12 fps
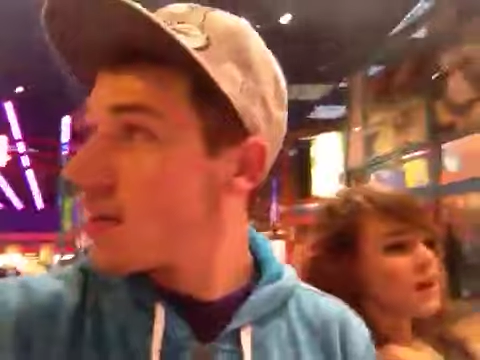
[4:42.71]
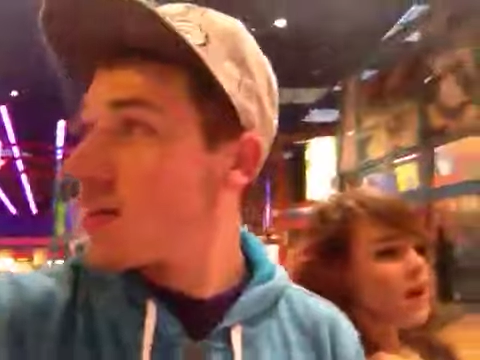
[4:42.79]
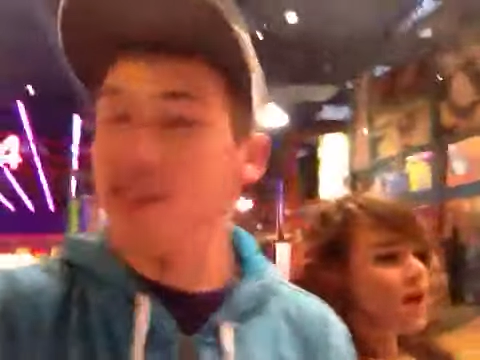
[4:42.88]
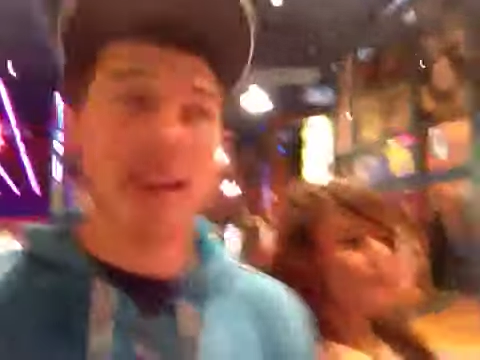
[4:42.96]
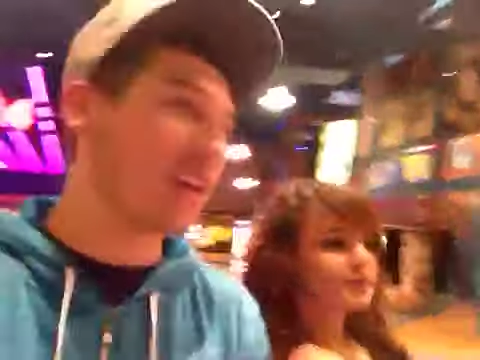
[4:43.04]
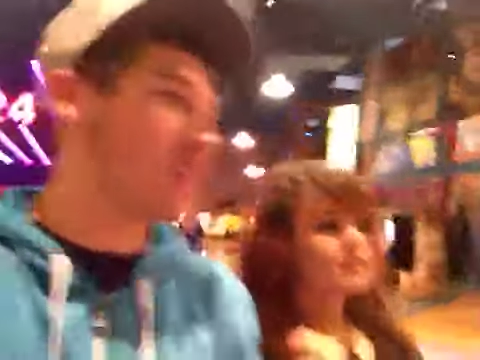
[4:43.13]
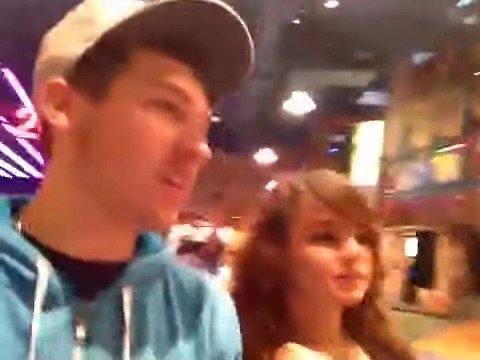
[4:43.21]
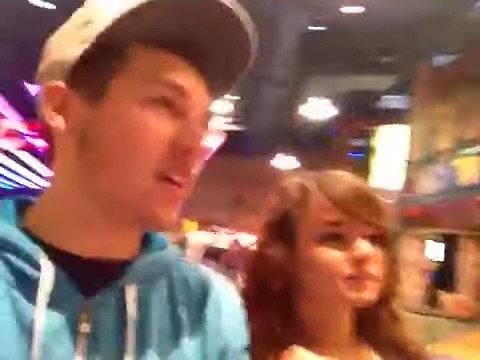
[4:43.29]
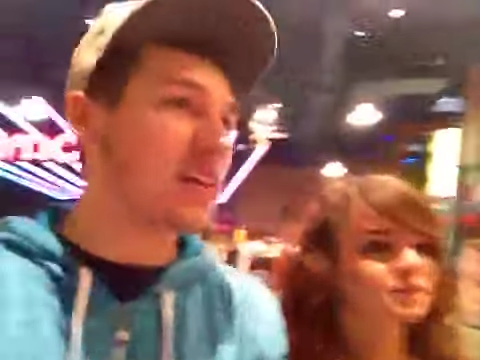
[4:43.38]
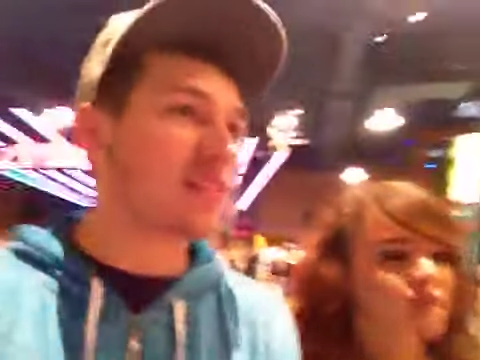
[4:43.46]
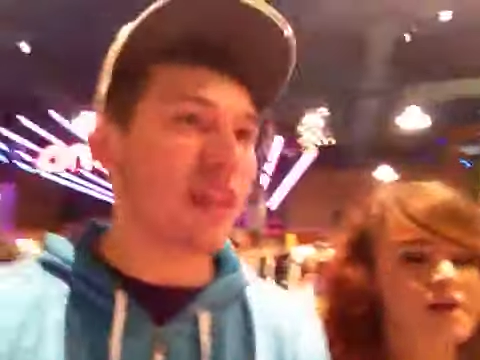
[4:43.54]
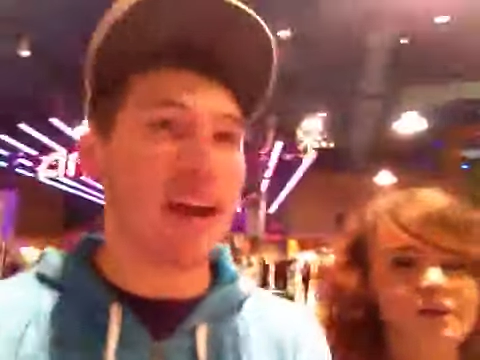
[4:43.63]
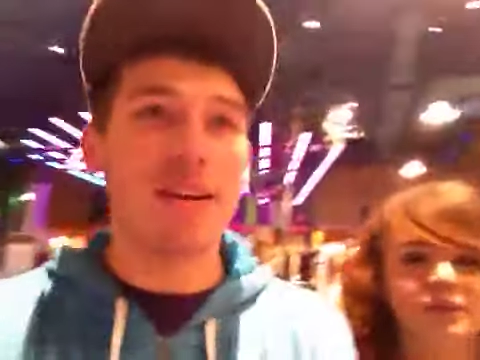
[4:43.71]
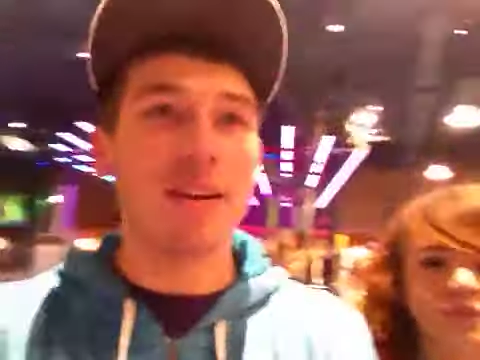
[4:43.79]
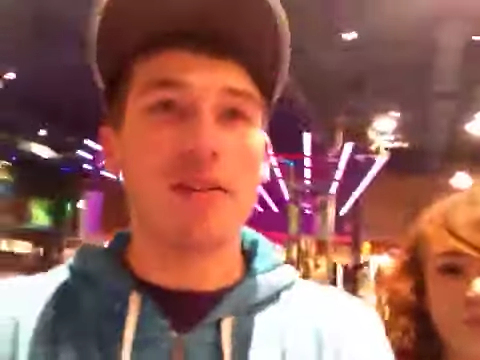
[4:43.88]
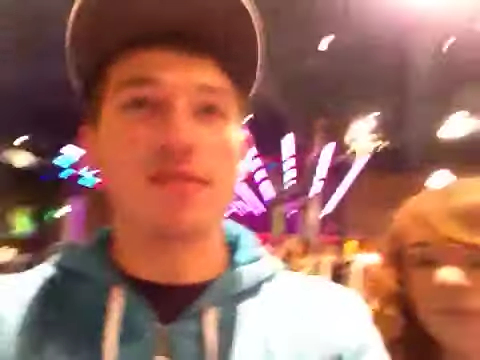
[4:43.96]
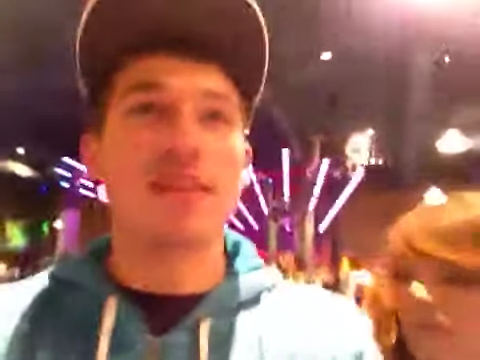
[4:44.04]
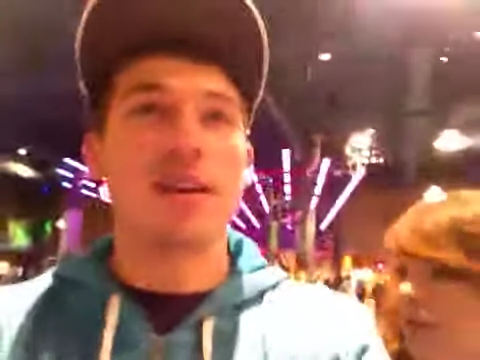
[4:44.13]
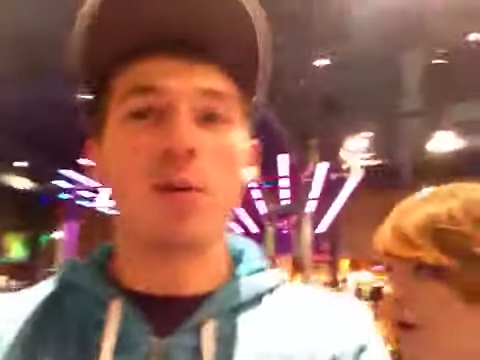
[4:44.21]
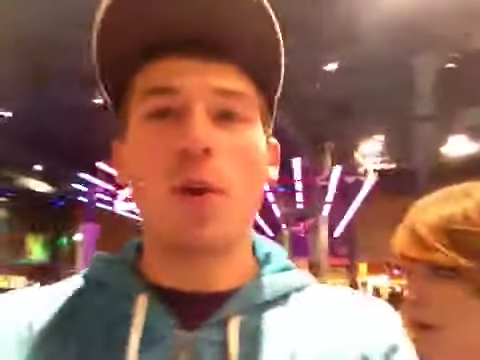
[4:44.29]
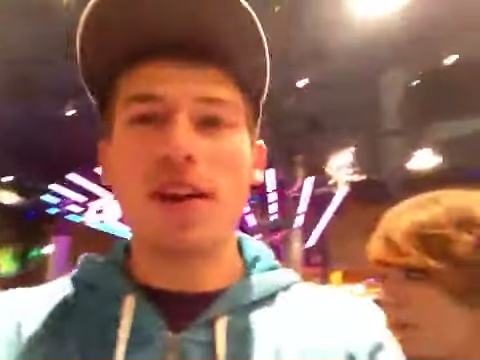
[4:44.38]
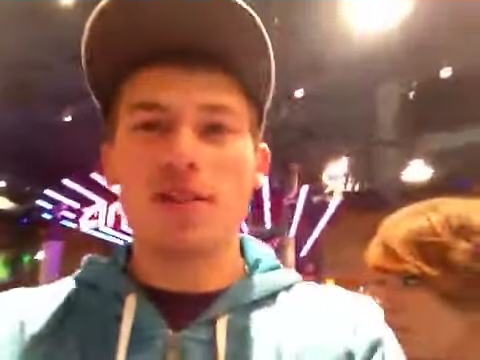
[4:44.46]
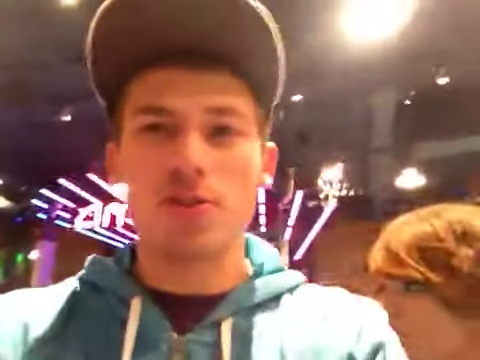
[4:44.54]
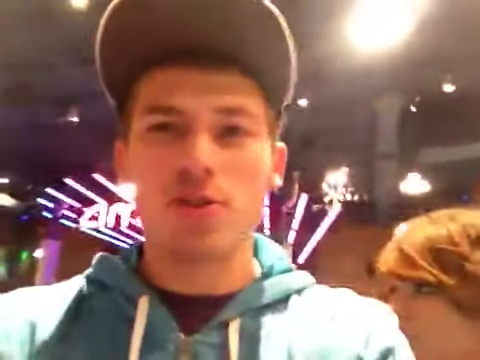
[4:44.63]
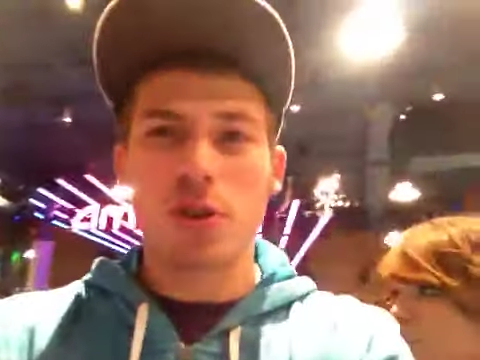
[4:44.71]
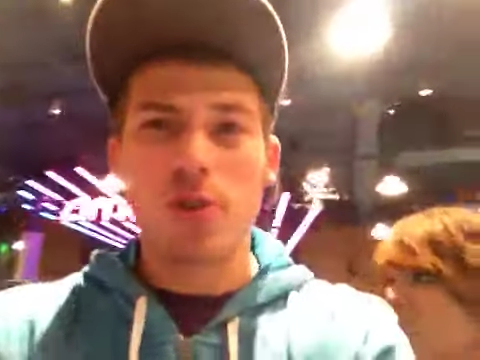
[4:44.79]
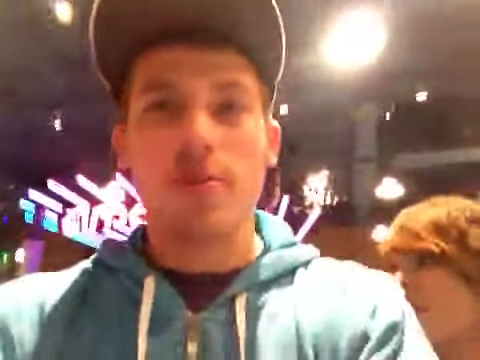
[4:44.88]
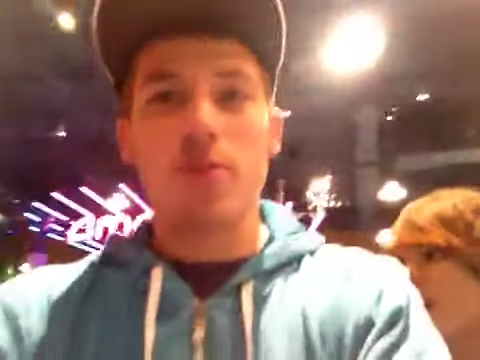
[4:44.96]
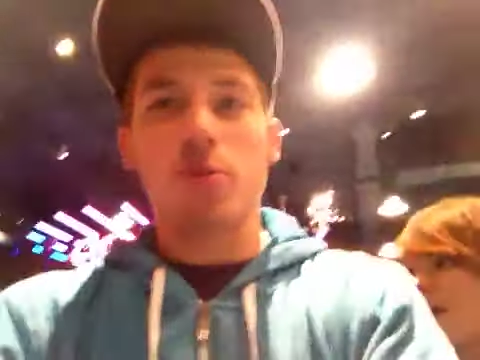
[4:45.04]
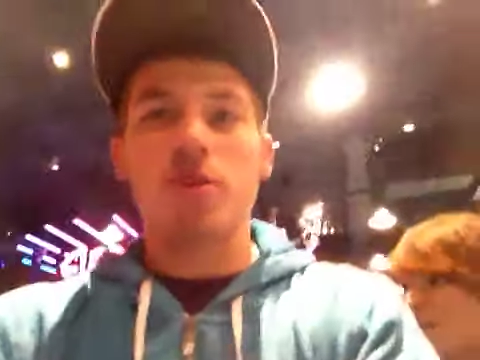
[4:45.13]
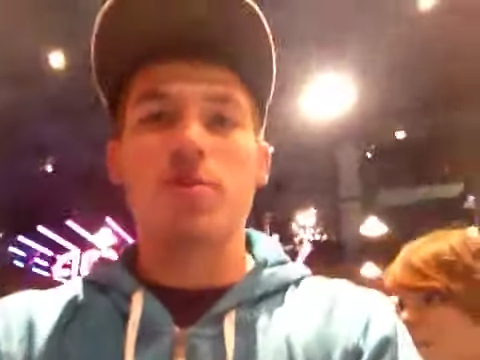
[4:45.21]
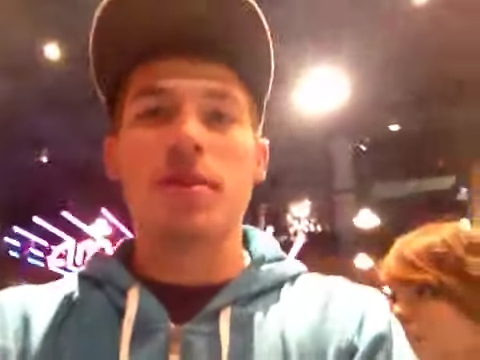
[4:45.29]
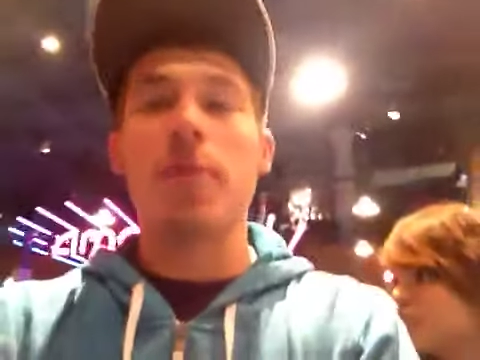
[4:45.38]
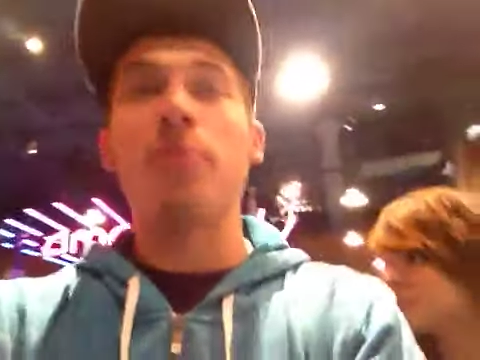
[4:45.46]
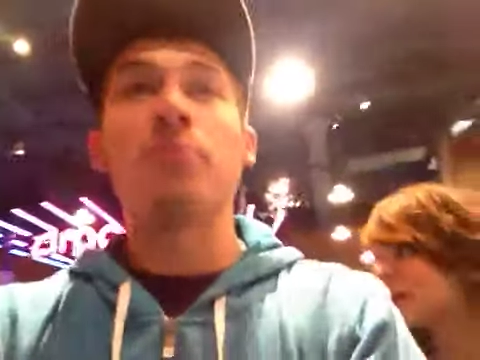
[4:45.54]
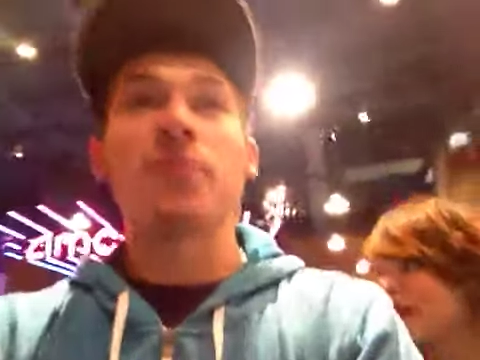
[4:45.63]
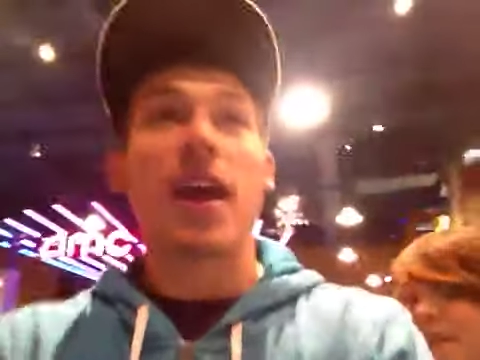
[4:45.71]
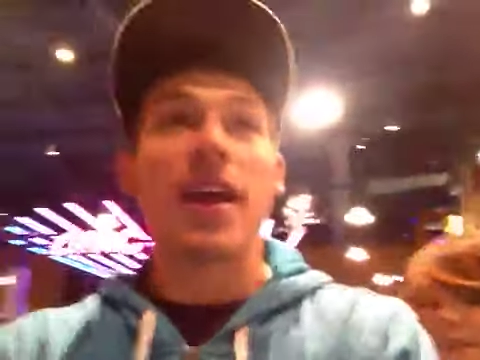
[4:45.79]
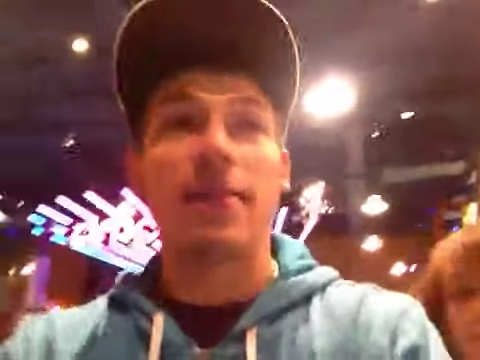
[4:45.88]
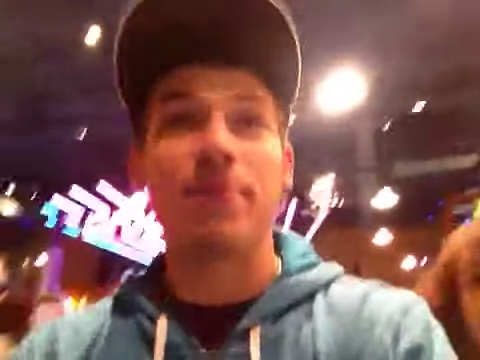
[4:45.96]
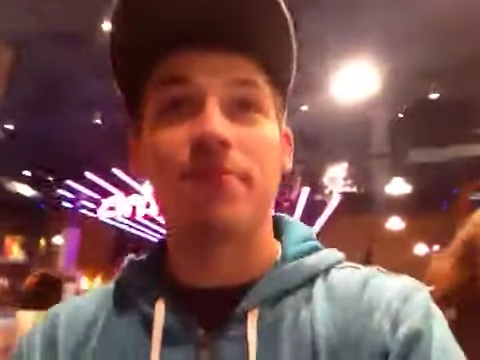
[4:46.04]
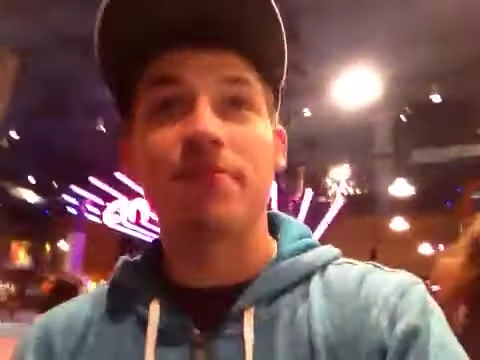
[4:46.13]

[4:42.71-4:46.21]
Is it Auntie Anne's? I don't know. It's like way too strong of a sweet smell. All right.